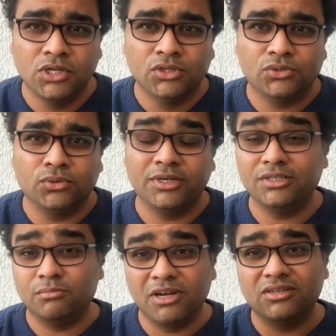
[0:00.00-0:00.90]
So it
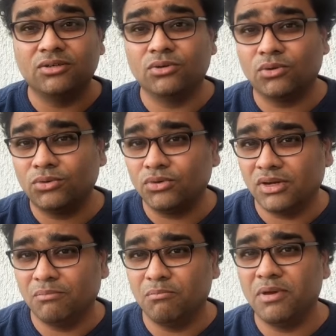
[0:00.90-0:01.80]
is better not to
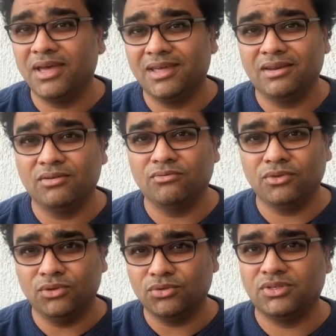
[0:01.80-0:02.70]
compare
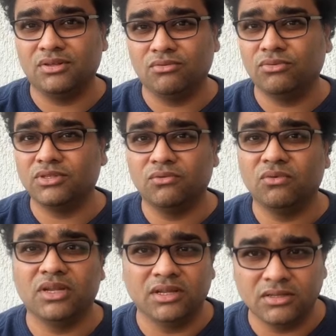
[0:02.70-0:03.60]
yourself with
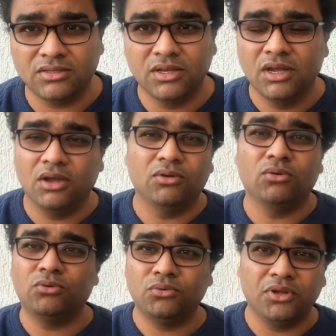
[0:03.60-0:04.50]
someone else and
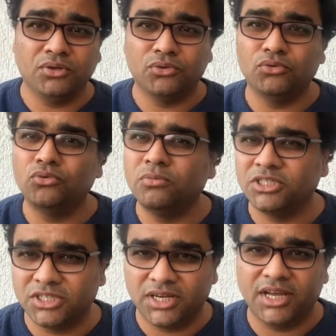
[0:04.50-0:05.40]
not to get too
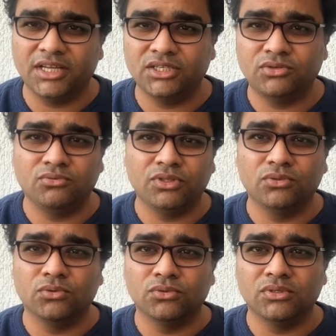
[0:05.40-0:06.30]
much attached with
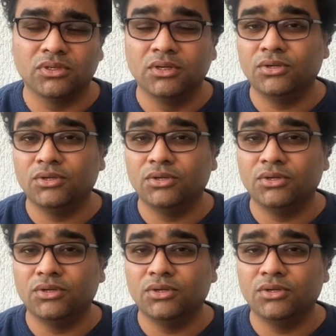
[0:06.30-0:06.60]
those,